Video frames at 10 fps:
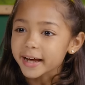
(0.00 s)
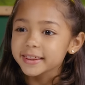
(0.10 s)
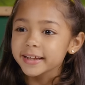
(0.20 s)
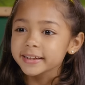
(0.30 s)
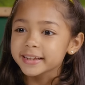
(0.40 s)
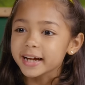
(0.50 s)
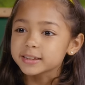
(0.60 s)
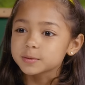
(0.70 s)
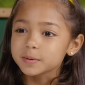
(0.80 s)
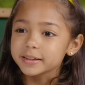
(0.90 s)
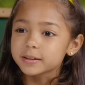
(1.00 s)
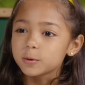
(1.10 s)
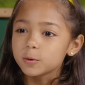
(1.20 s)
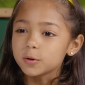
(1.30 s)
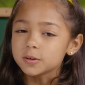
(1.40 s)
I think that it's really
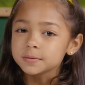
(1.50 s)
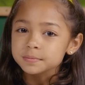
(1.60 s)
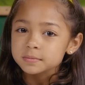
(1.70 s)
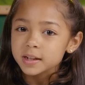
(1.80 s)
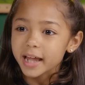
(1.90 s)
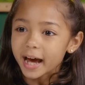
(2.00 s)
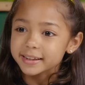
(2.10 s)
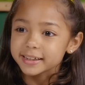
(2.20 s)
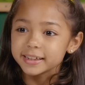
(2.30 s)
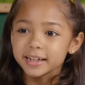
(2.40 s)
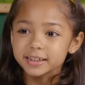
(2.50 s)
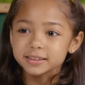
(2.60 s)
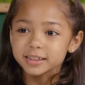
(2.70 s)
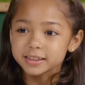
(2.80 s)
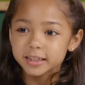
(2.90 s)
cool that they
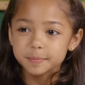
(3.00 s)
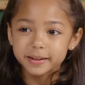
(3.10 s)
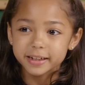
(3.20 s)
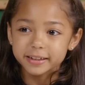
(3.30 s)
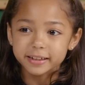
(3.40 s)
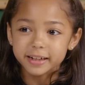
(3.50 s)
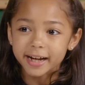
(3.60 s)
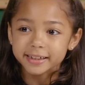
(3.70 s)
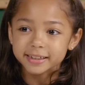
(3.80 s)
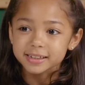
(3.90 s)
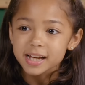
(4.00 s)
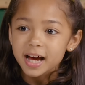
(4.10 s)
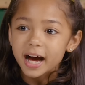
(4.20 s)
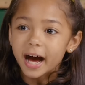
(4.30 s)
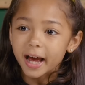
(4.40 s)
didn't just keep it in the nineties.
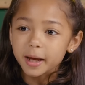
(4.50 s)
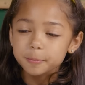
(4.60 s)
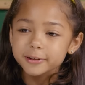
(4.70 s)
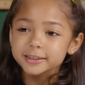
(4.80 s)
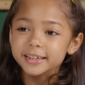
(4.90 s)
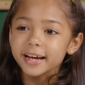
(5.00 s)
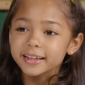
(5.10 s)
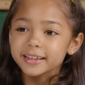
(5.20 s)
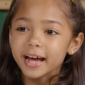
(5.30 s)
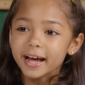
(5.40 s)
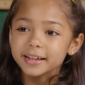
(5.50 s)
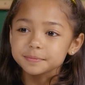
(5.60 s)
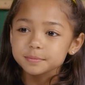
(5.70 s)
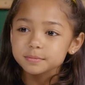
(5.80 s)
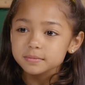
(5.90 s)
I appreciate that
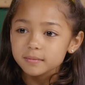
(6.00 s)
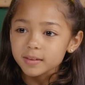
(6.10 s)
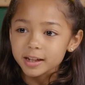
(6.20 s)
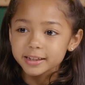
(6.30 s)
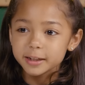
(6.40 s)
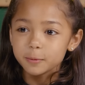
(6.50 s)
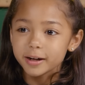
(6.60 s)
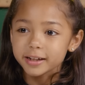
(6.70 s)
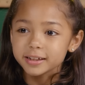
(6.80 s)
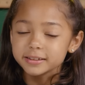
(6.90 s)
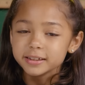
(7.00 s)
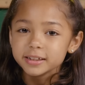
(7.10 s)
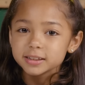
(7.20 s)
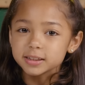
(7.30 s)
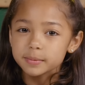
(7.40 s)
they wanted
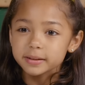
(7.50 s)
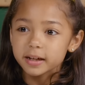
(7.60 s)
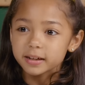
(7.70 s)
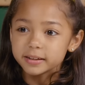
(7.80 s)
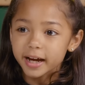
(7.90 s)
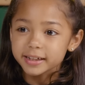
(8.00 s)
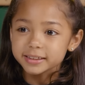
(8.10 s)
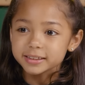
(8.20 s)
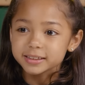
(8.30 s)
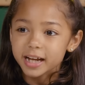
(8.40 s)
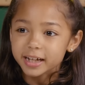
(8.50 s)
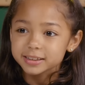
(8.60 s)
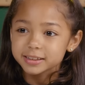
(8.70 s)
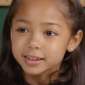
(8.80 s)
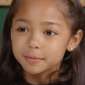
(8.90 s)
some of the nineties
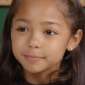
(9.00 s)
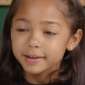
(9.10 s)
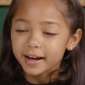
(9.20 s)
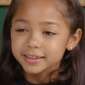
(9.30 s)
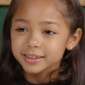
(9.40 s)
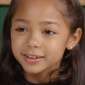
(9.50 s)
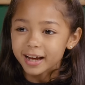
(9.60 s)
snacks to come back to